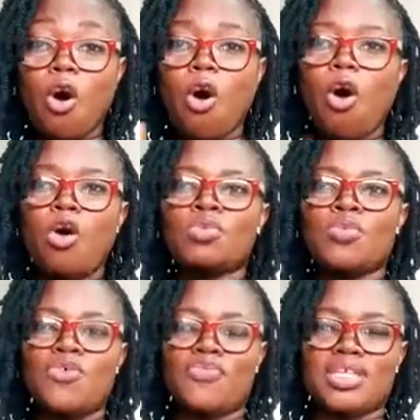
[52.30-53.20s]
or
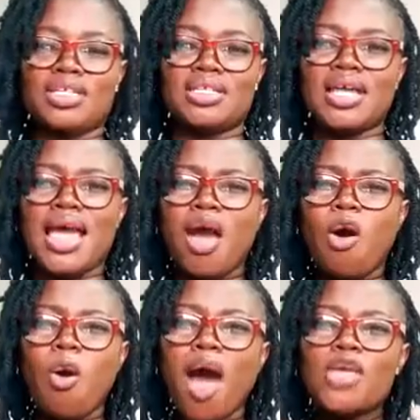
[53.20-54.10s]
unmoving?
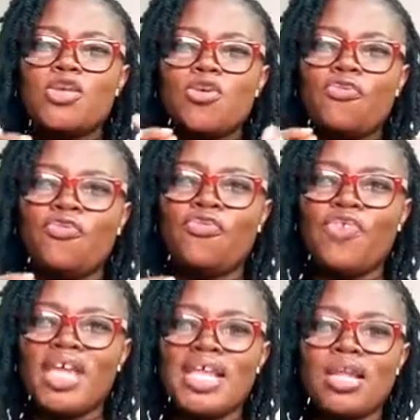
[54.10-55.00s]
Or are you
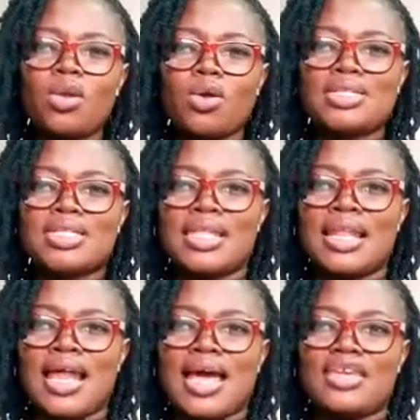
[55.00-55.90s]
feeling lost in
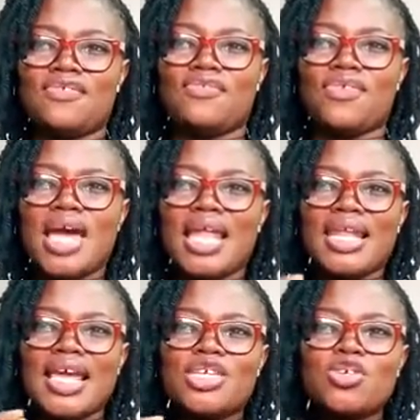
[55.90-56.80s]
life,
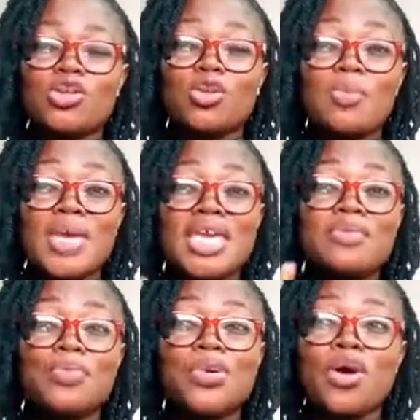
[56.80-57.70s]
like you're not
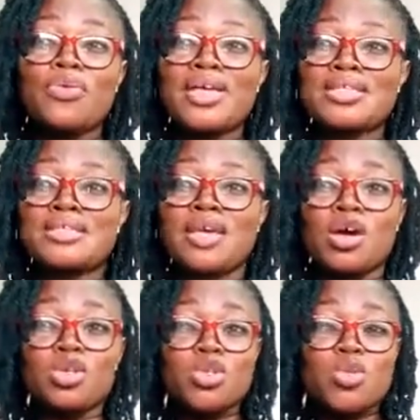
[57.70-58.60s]
making progress
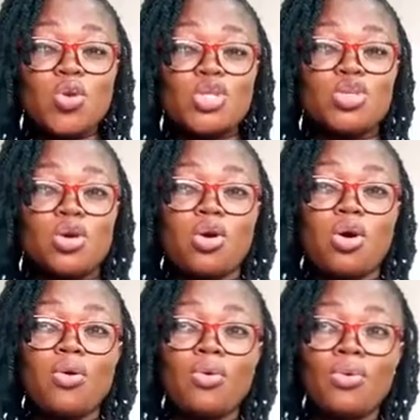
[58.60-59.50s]
towards your
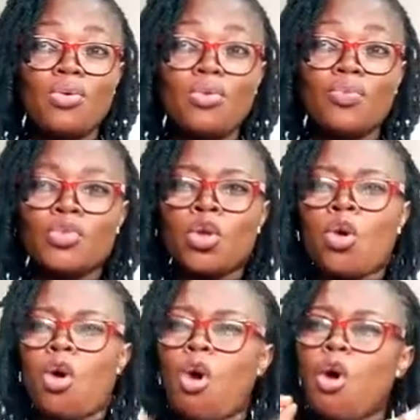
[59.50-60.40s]
goal?
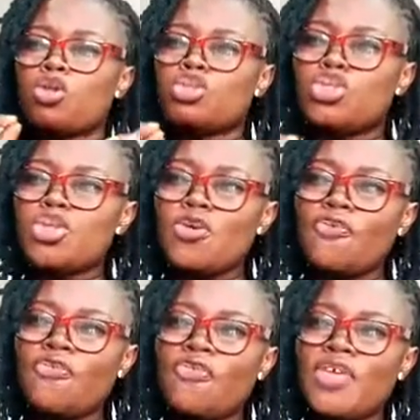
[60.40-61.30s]
Or do you
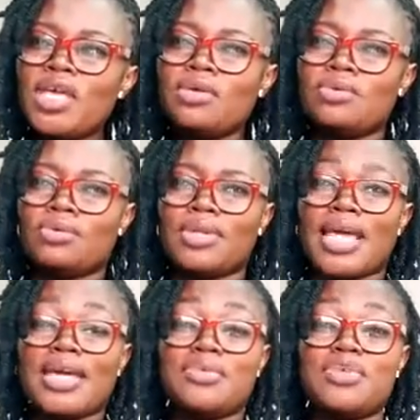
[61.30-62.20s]
feel
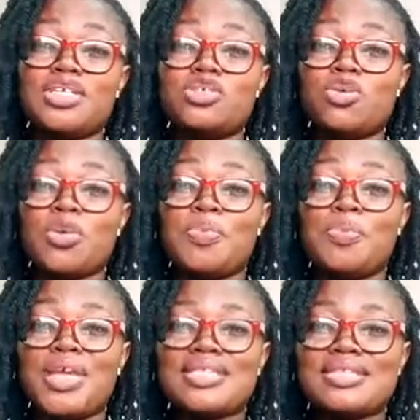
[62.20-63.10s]
like you
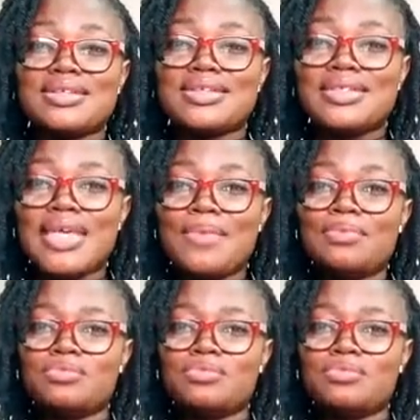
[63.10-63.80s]
repeat the same